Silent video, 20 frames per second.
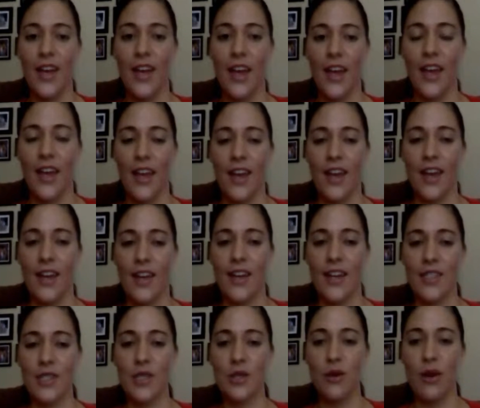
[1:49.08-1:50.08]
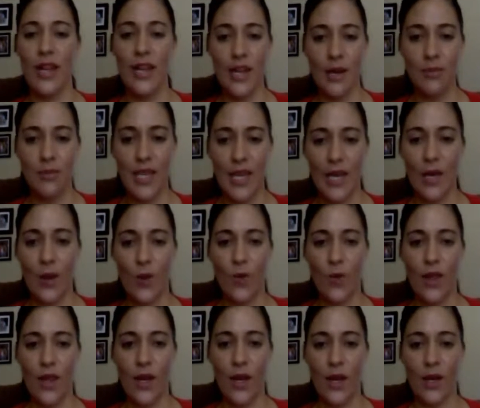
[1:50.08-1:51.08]
And so I ended up taking
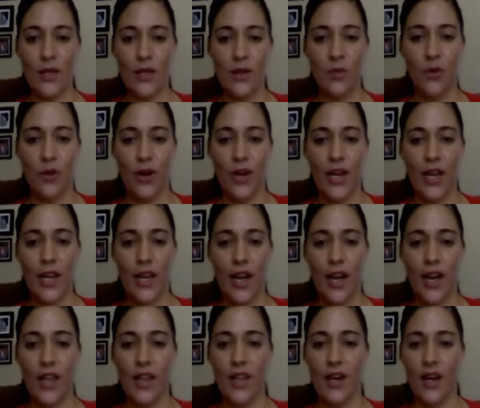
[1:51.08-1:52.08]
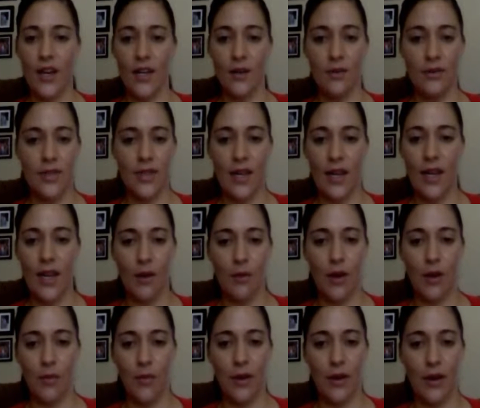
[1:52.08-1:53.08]
one the next morning. I thought I was going to get
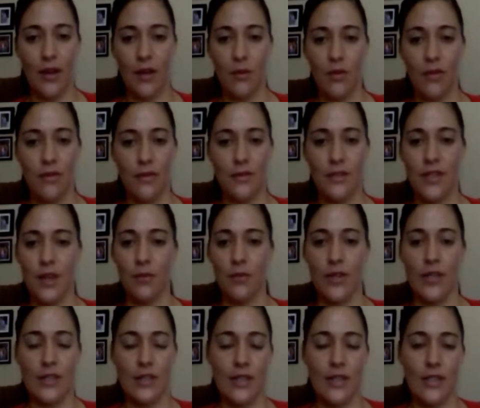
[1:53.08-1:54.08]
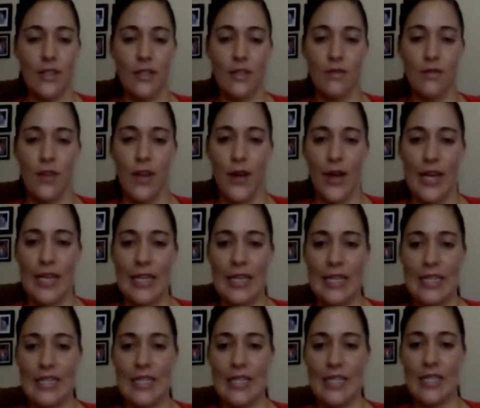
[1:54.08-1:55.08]
my period, but for some reason I just felt I
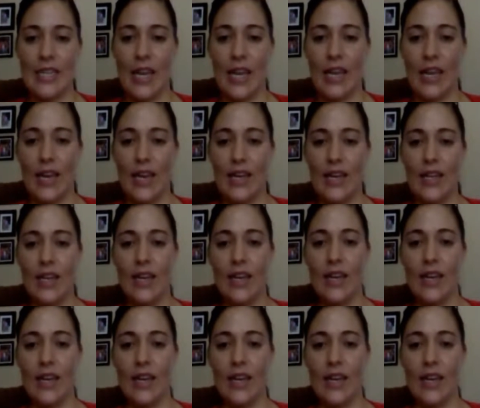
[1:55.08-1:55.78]
needed to take it.